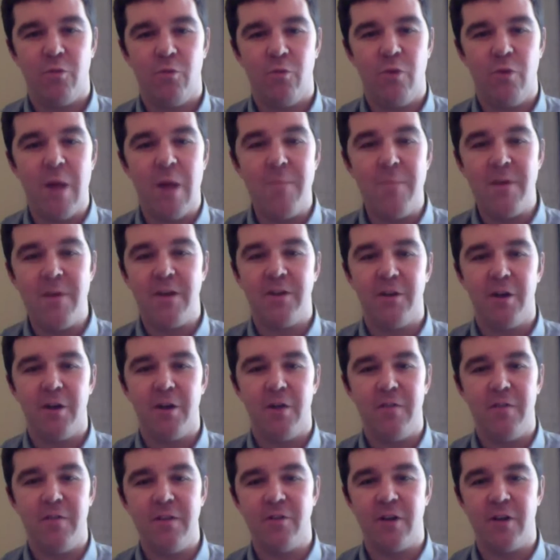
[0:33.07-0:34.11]
remnant
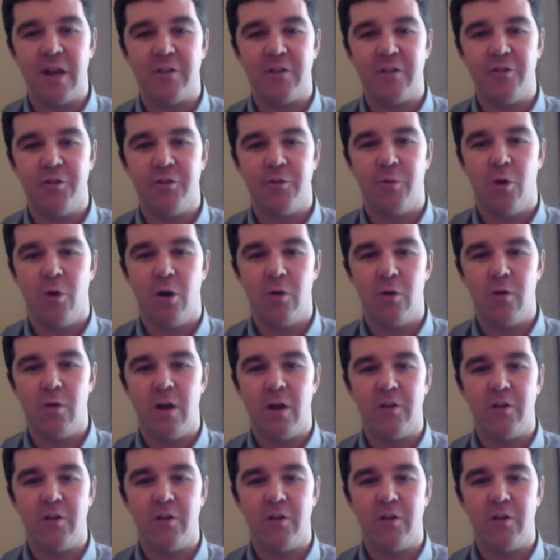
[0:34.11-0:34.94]
of international support,